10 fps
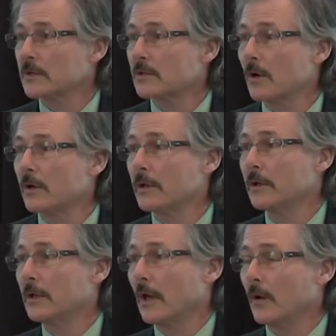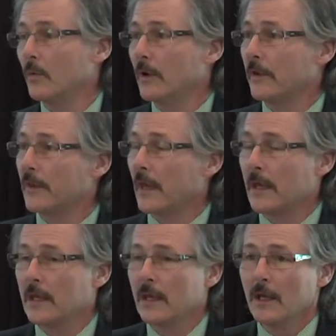I started uh, with
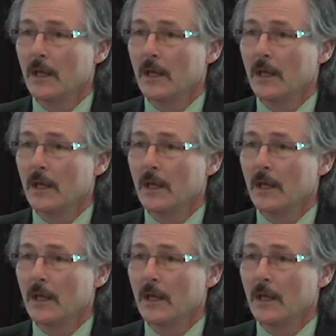a,